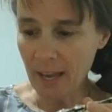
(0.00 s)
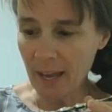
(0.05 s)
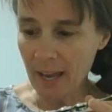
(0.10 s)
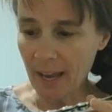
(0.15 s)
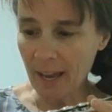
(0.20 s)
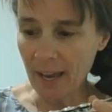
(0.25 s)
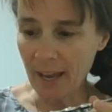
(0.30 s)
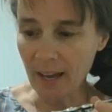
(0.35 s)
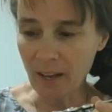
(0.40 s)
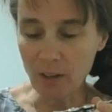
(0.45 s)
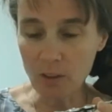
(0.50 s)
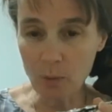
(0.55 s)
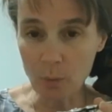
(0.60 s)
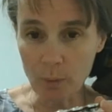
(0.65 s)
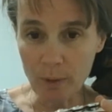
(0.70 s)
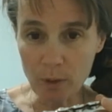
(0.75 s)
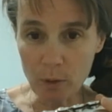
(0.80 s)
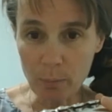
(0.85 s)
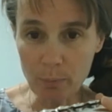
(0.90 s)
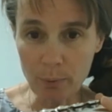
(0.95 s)
And
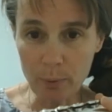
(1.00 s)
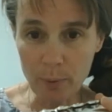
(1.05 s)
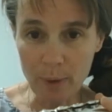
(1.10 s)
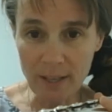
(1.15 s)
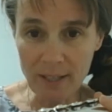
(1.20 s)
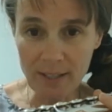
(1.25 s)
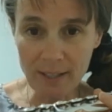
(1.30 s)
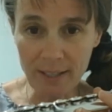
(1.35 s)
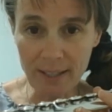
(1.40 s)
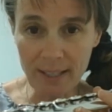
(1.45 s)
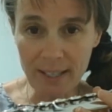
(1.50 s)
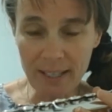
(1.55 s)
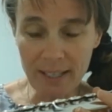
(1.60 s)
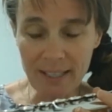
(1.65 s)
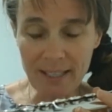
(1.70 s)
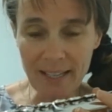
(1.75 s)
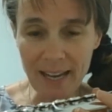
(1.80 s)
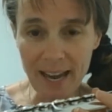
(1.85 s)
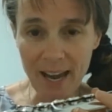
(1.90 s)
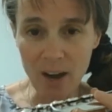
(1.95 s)
when you press a key
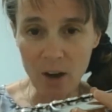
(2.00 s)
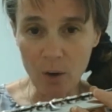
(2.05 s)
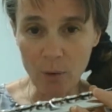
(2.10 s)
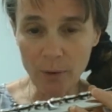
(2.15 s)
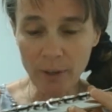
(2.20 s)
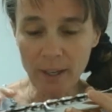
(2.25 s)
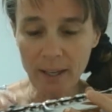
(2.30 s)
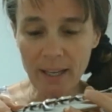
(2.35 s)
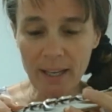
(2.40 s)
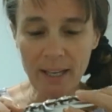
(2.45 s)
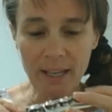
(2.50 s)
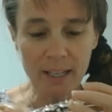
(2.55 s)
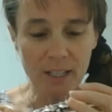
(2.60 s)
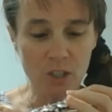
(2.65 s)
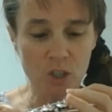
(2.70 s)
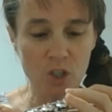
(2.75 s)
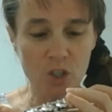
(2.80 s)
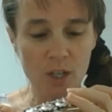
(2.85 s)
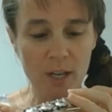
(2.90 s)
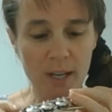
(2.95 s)
down, it
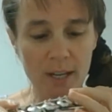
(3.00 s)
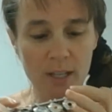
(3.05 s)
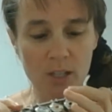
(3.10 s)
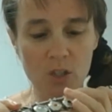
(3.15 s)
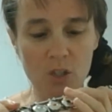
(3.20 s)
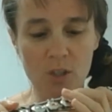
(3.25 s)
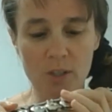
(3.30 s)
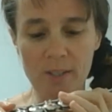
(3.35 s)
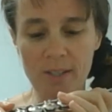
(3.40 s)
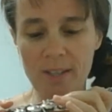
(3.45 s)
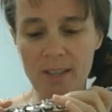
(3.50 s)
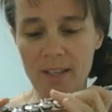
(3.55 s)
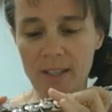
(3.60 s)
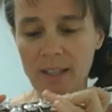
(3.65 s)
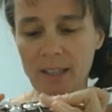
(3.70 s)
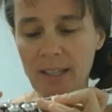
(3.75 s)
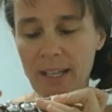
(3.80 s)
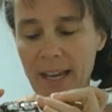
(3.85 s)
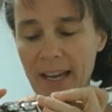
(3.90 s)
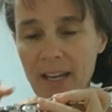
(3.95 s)
changes the
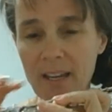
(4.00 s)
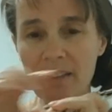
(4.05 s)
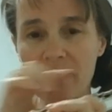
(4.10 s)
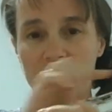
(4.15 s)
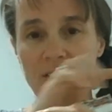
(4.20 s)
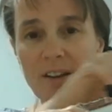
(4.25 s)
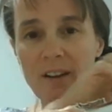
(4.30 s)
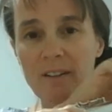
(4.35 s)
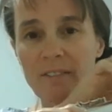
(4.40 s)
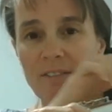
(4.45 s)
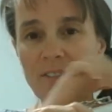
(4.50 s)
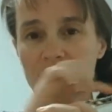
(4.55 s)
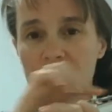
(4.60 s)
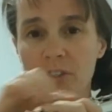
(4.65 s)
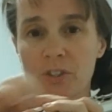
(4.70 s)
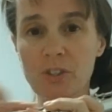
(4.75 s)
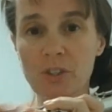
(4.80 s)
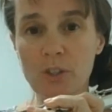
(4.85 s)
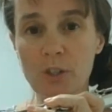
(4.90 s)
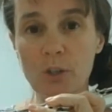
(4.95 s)
length of
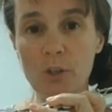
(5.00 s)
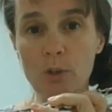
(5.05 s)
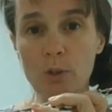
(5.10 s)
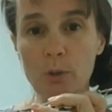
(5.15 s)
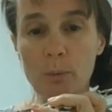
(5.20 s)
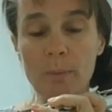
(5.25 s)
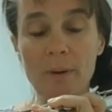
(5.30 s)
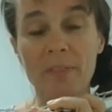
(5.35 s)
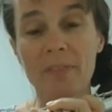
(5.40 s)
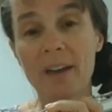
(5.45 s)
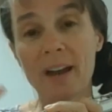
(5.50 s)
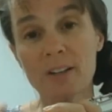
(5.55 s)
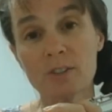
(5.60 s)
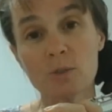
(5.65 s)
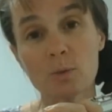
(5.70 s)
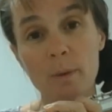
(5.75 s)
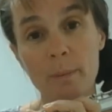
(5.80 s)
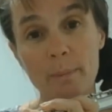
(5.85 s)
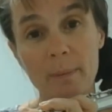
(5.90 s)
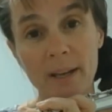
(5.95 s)
this tube, and that's
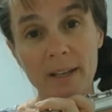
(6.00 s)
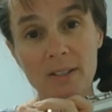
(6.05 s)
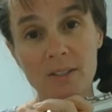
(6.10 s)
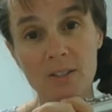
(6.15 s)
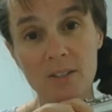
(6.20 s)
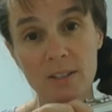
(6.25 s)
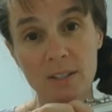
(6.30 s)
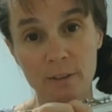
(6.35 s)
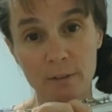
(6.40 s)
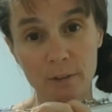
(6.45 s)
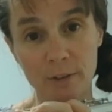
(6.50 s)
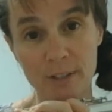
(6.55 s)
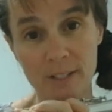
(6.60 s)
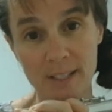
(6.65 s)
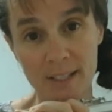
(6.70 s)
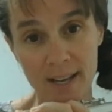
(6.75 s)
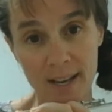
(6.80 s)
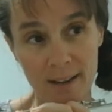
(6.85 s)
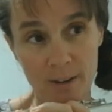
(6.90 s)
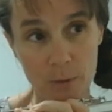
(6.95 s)
what makes the different
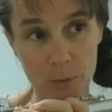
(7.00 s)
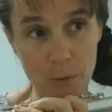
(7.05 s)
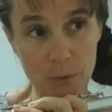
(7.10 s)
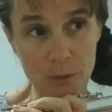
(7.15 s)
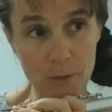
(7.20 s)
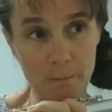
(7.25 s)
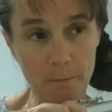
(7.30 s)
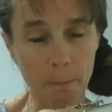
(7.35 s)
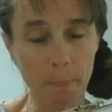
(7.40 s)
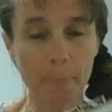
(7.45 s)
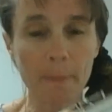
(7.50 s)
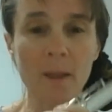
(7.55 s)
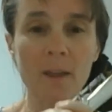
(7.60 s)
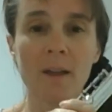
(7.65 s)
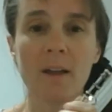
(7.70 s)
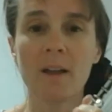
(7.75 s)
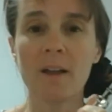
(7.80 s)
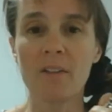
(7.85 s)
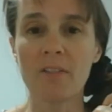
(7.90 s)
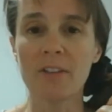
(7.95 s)
sounds.
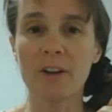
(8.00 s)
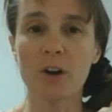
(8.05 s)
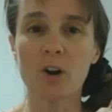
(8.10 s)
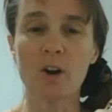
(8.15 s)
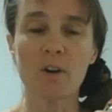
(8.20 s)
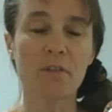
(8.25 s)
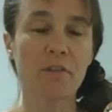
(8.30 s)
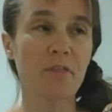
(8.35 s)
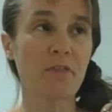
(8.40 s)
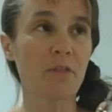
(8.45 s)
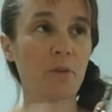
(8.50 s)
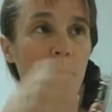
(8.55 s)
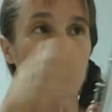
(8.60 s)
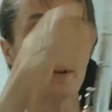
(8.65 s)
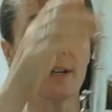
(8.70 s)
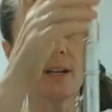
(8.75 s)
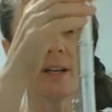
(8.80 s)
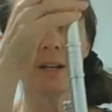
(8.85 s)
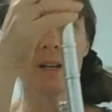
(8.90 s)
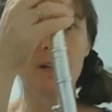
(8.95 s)
There are
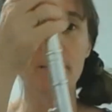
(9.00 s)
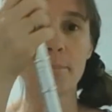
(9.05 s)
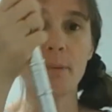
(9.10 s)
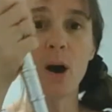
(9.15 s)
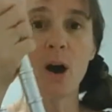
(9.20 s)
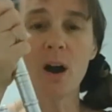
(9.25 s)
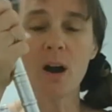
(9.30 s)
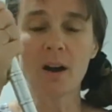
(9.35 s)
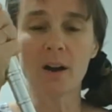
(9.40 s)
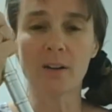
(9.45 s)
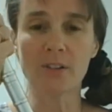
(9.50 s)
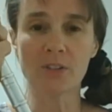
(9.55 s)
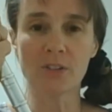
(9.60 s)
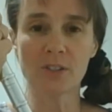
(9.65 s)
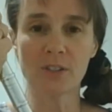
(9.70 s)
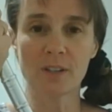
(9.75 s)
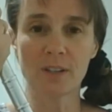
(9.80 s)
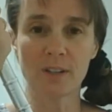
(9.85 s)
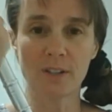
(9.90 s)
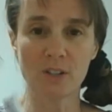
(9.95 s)
3
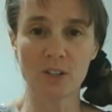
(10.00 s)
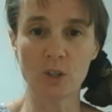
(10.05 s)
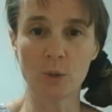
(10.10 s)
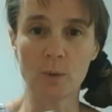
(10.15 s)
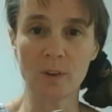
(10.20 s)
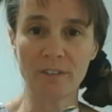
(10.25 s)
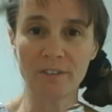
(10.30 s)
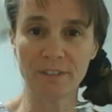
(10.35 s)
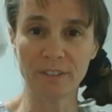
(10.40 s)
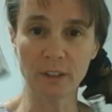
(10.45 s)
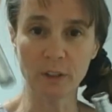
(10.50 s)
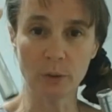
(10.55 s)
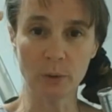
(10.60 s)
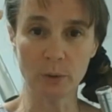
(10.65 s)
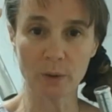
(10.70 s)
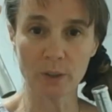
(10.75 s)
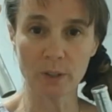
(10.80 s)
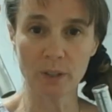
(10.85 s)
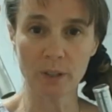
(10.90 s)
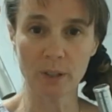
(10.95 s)
parts to a flute.